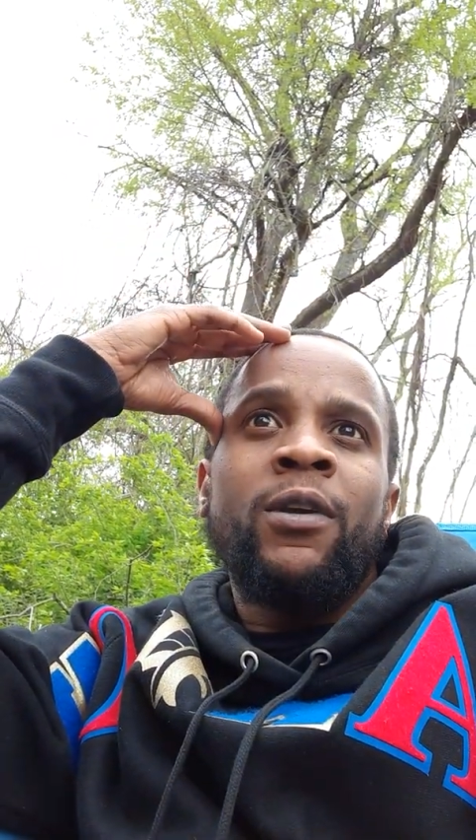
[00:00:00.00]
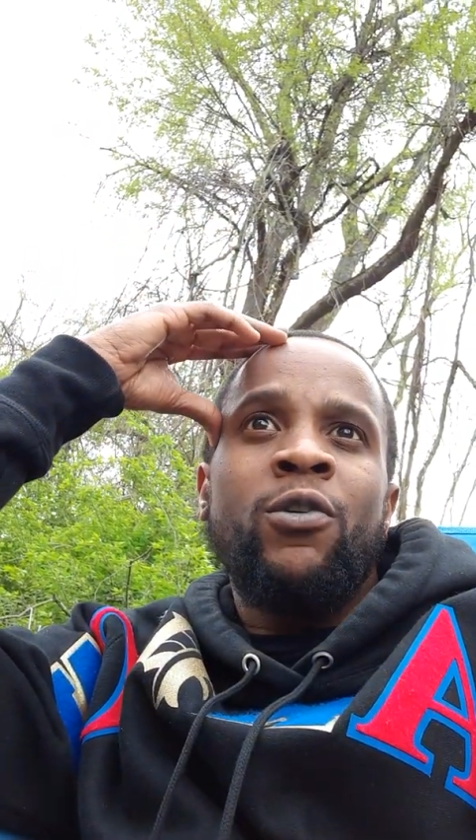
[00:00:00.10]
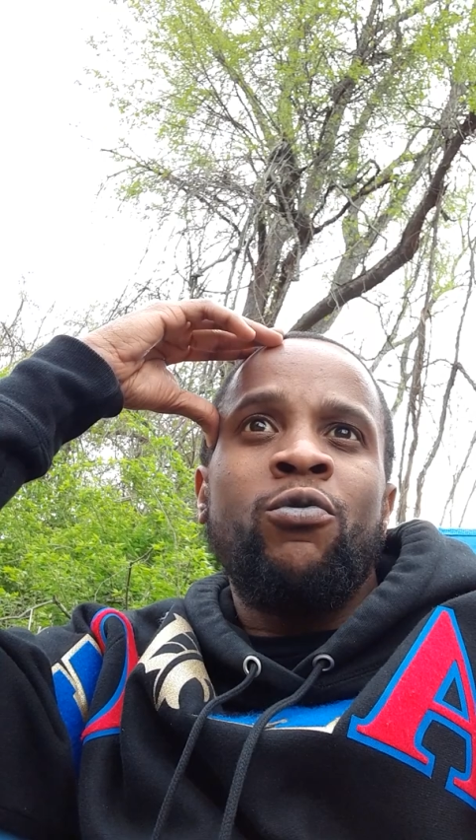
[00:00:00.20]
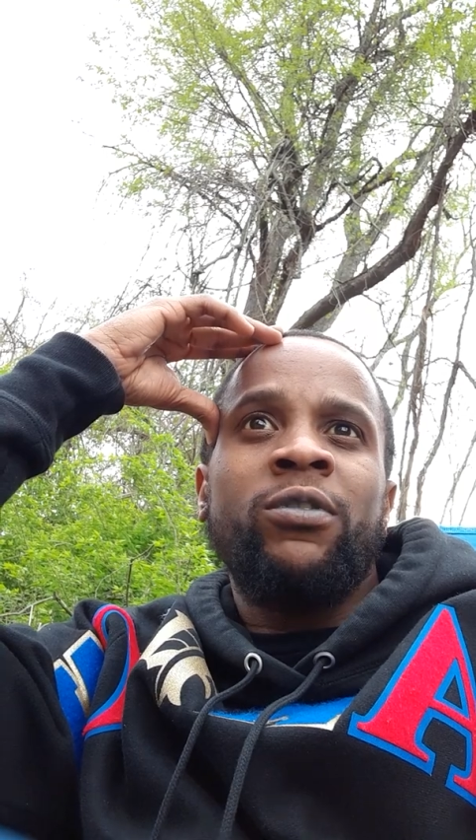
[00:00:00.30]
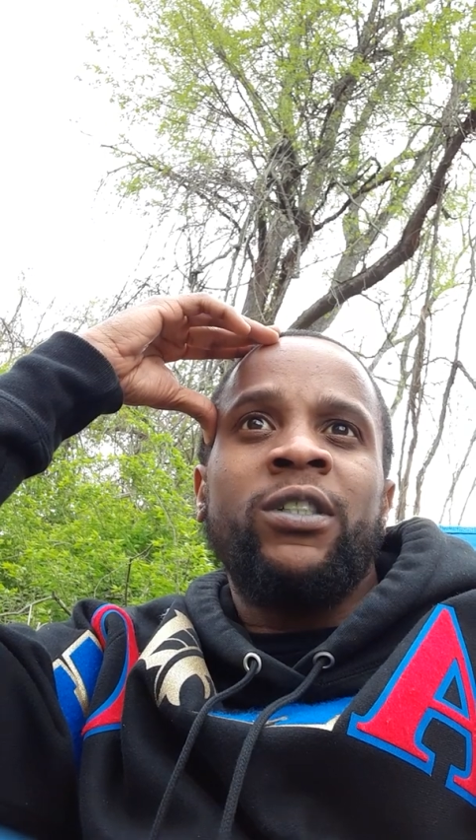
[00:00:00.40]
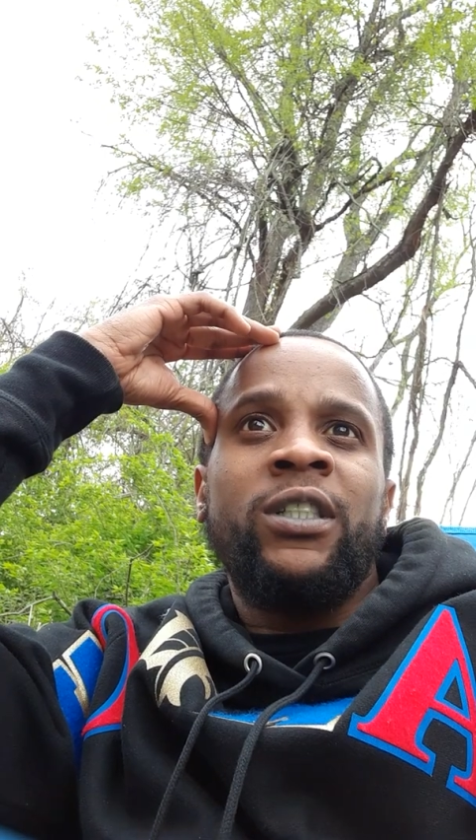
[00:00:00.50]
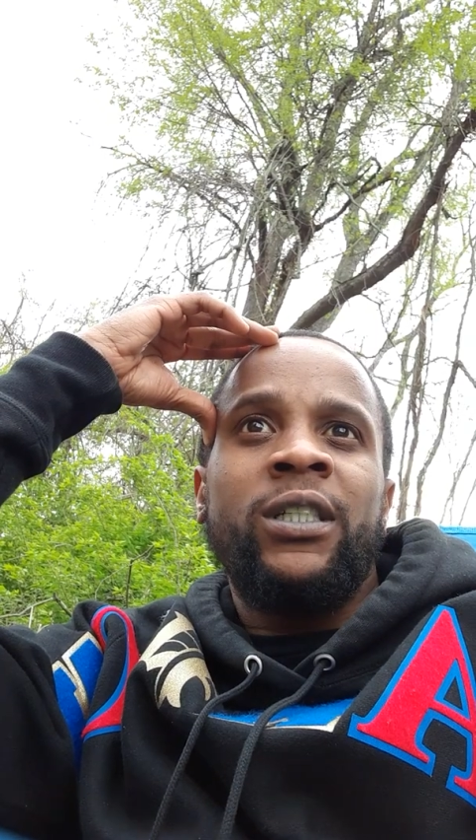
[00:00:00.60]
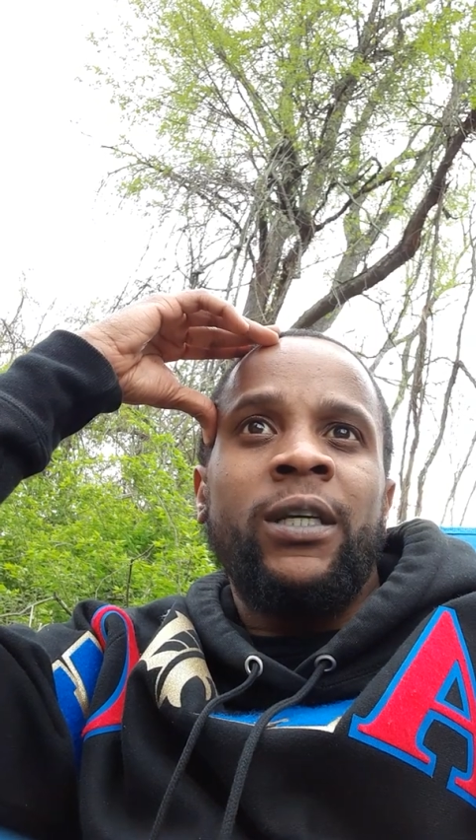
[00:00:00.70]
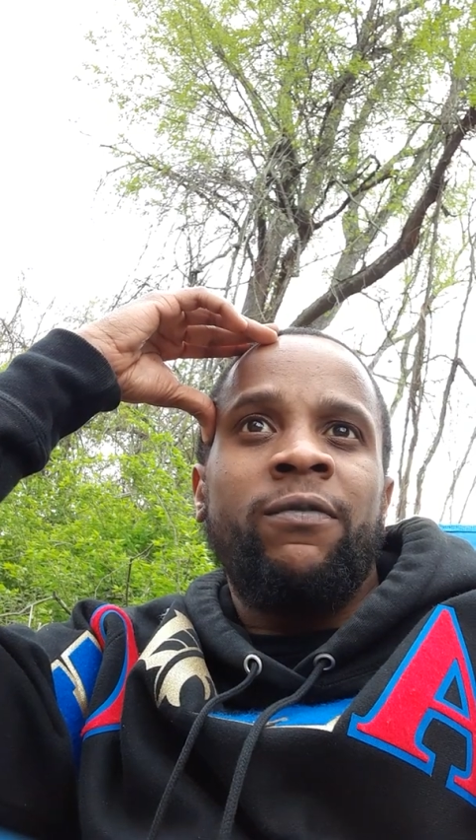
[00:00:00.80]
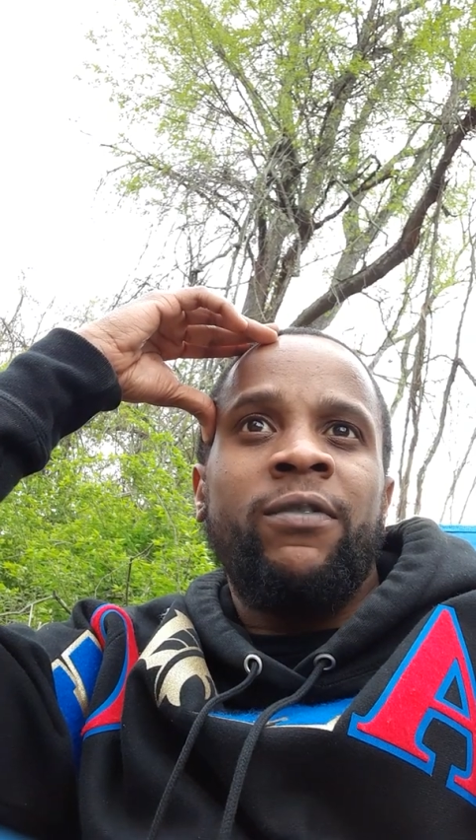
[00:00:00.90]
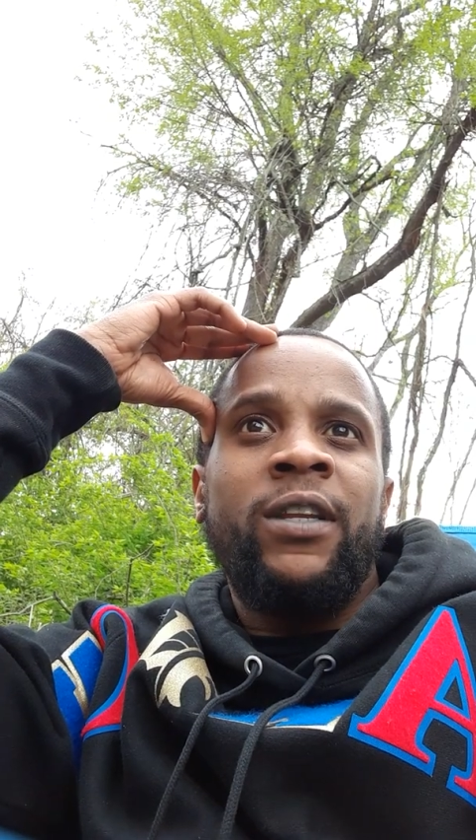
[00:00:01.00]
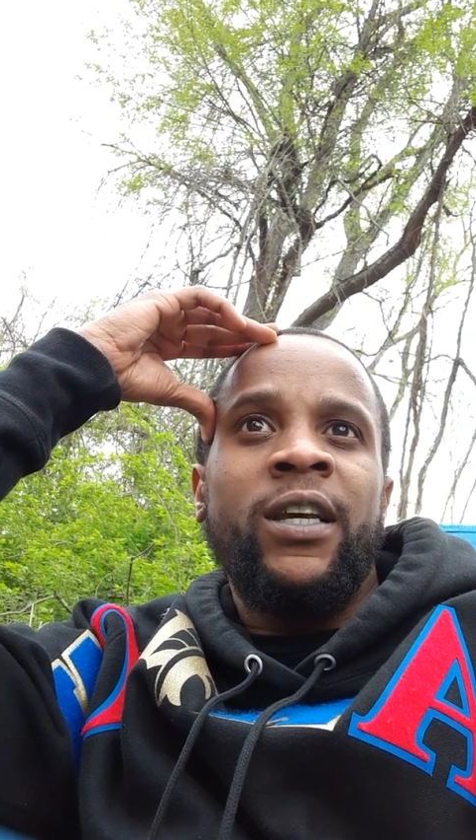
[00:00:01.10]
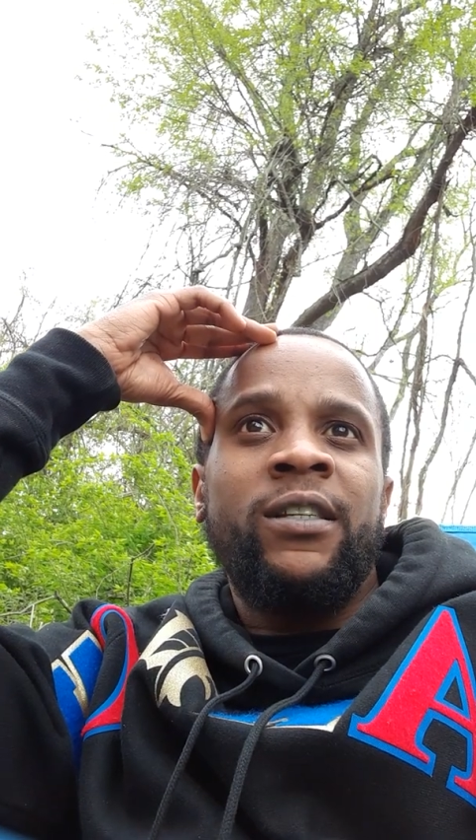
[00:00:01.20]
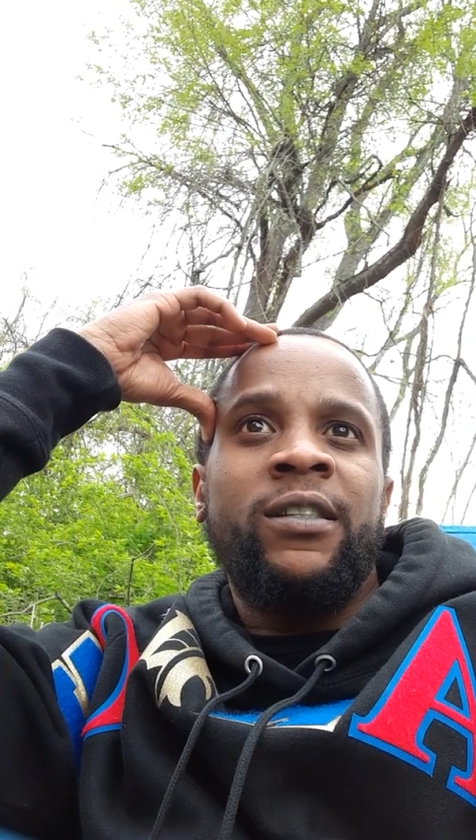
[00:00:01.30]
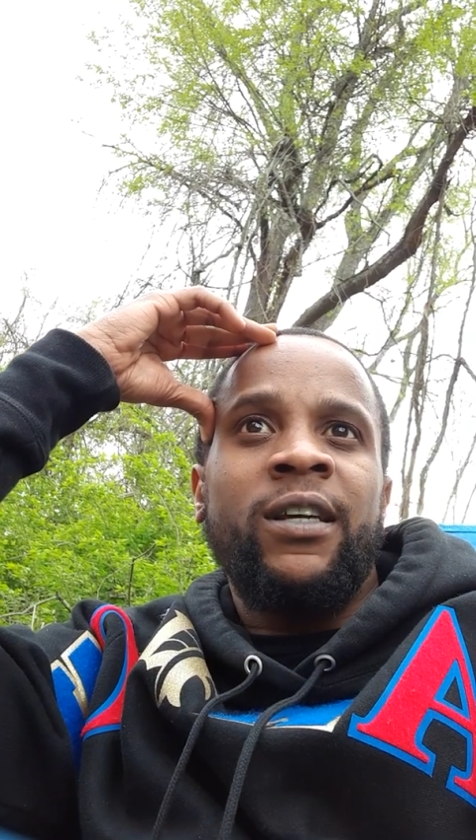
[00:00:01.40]
who was the chief
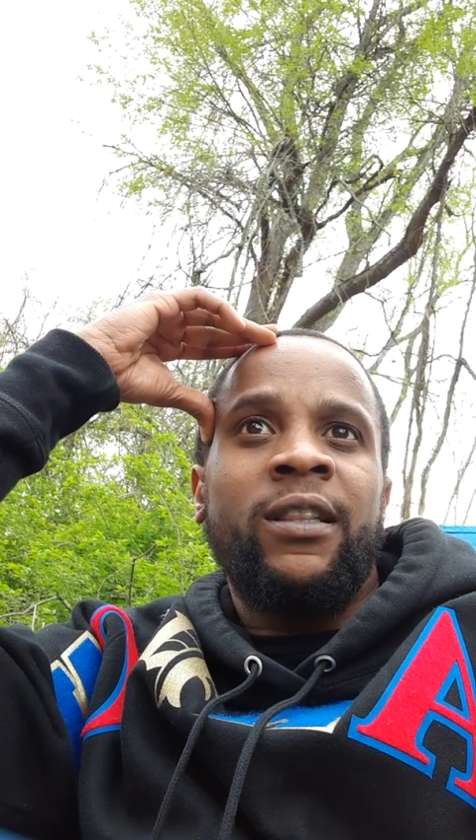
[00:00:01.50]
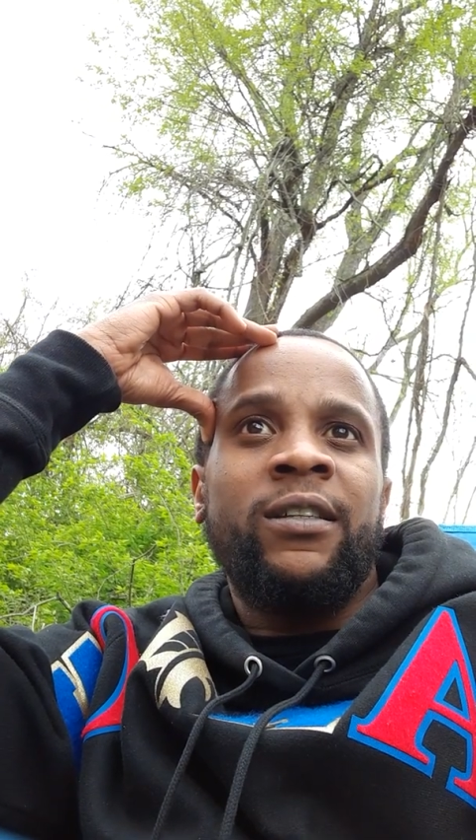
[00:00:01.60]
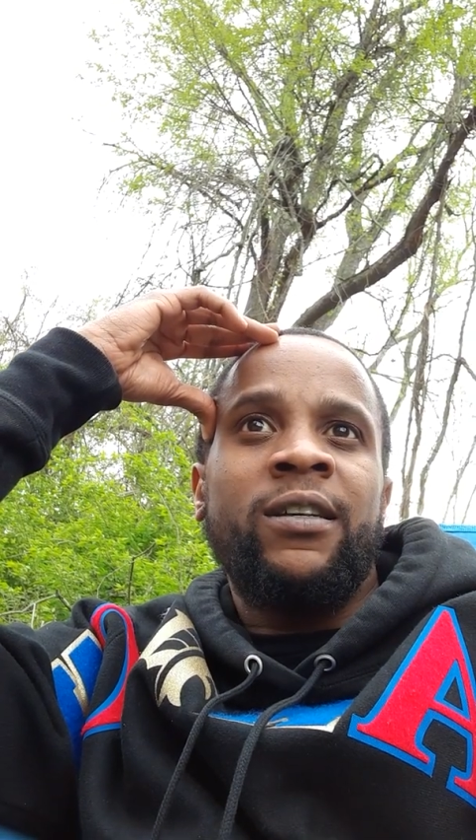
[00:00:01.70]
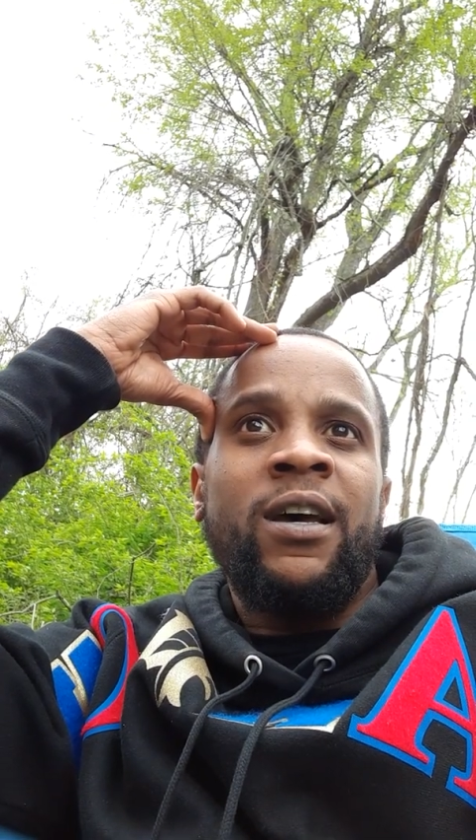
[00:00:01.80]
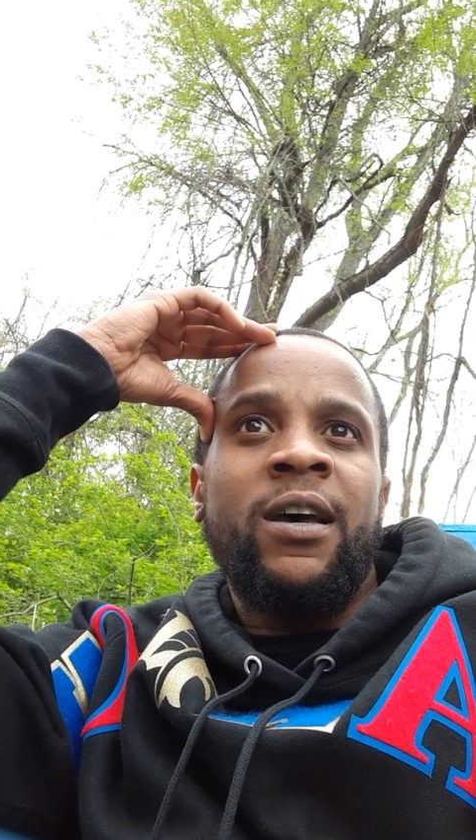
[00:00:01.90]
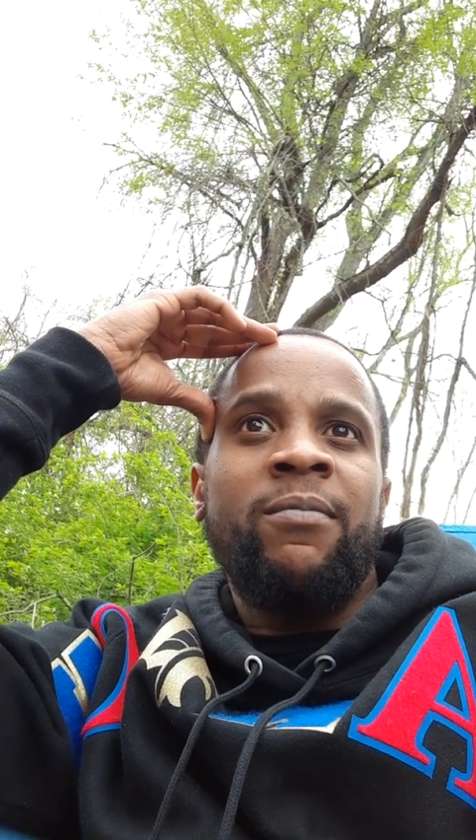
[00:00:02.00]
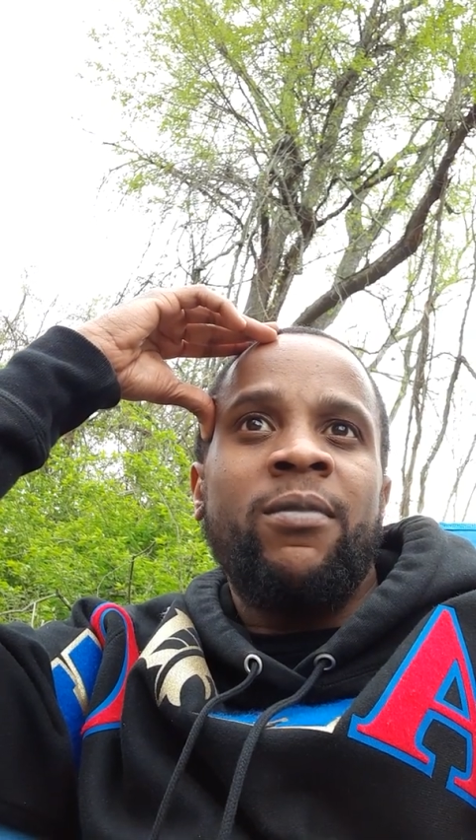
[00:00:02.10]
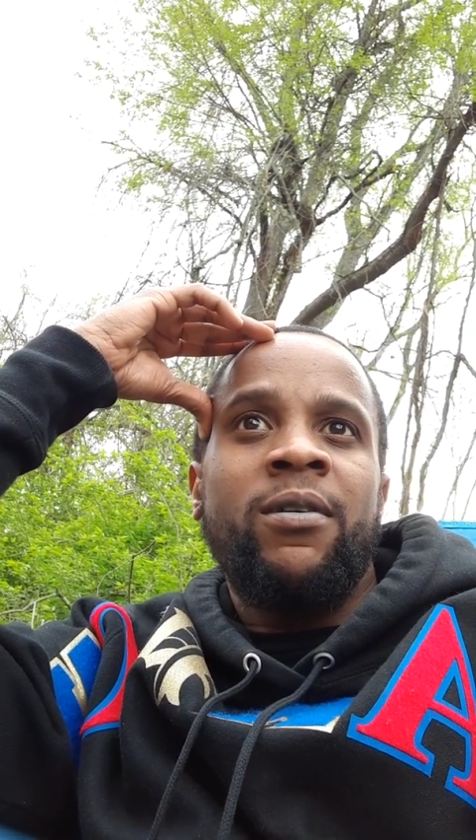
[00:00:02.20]
deity at the time.